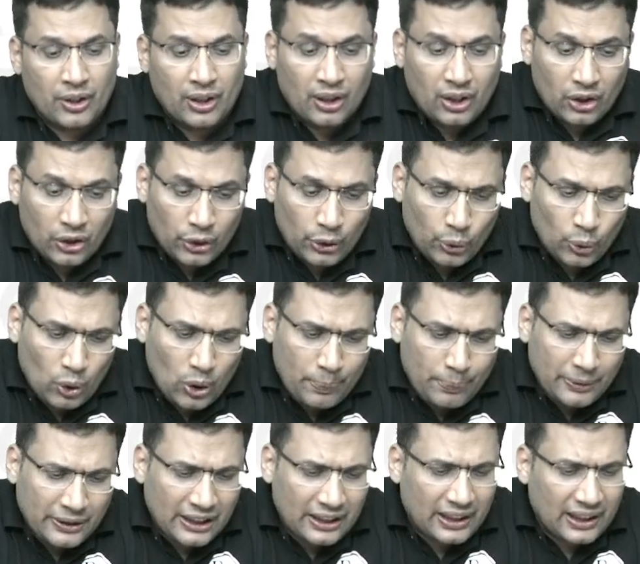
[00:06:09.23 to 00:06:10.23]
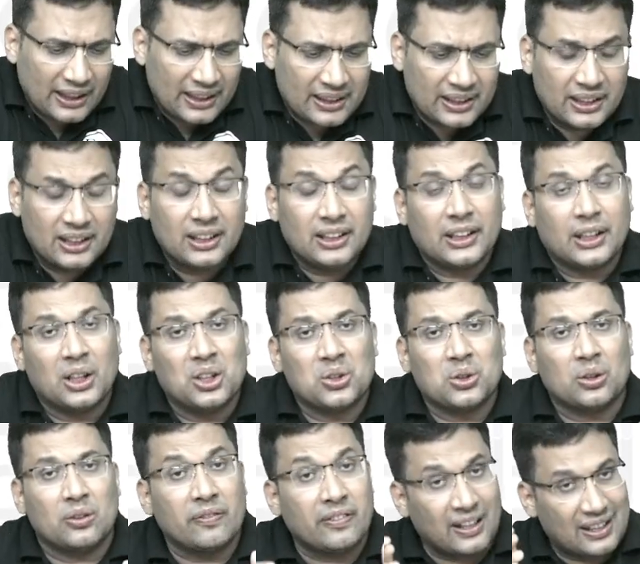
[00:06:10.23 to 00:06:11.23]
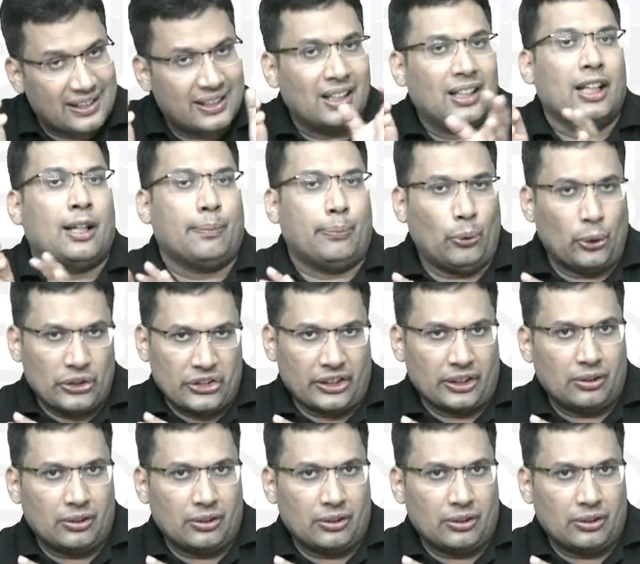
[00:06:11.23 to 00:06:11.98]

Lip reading: Neuropathy, that is seen in case of arsenic poison.